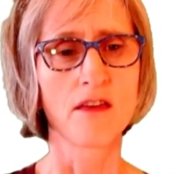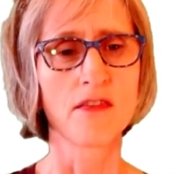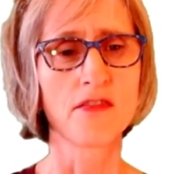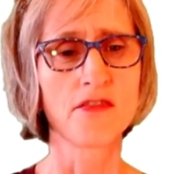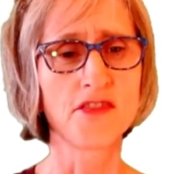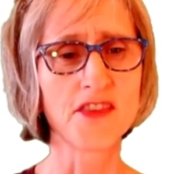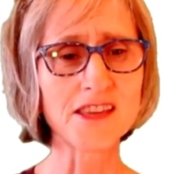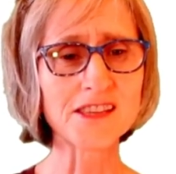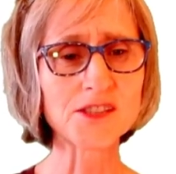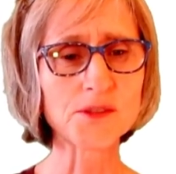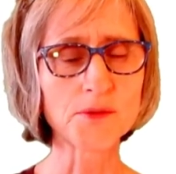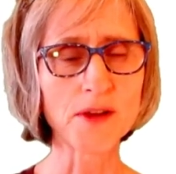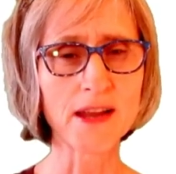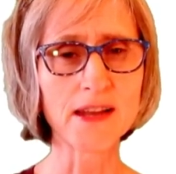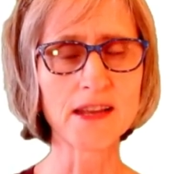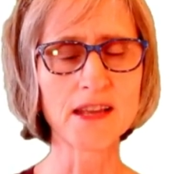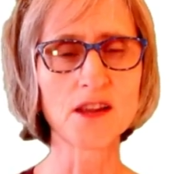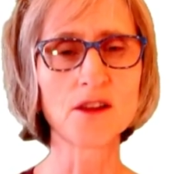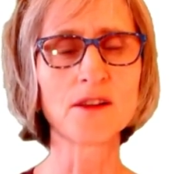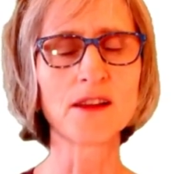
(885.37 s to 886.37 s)
This right
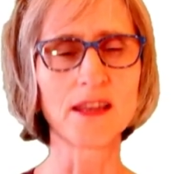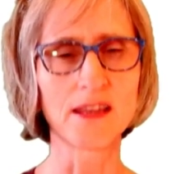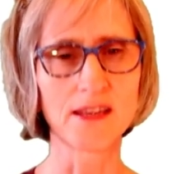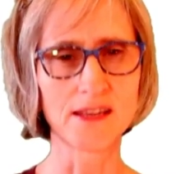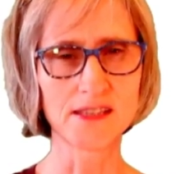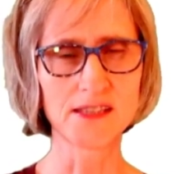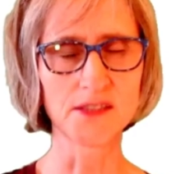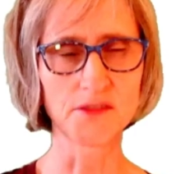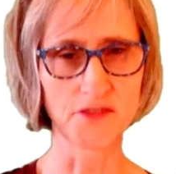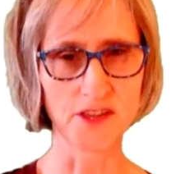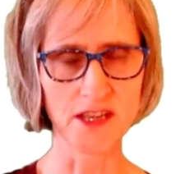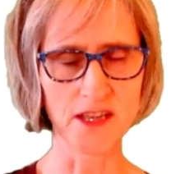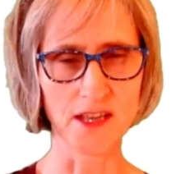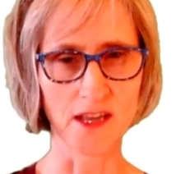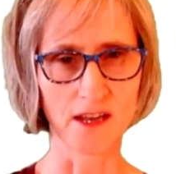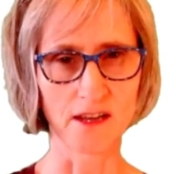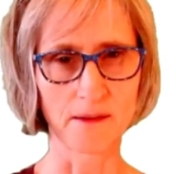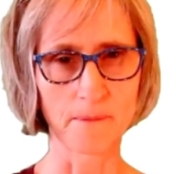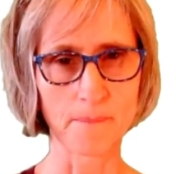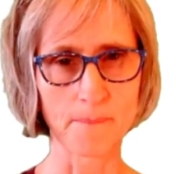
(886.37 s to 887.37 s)
here is
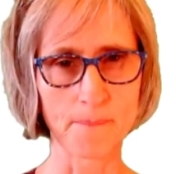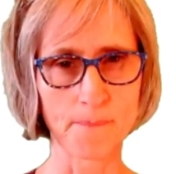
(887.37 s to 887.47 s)
vegan,